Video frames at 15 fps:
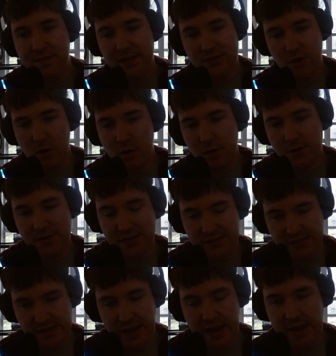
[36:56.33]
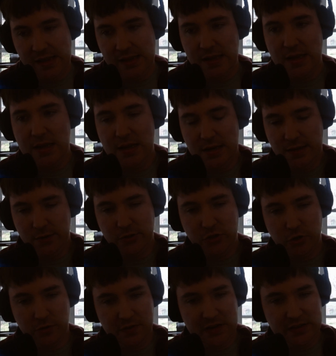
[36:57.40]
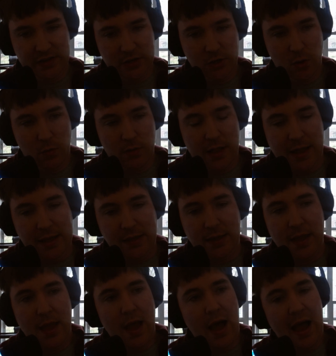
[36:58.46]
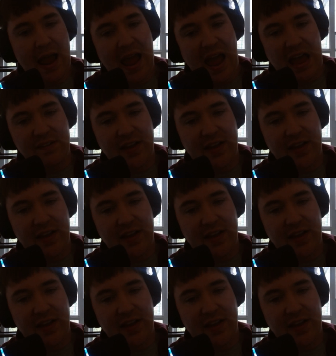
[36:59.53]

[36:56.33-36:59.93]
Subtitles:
It's hard to say there's certain things I don't like. I have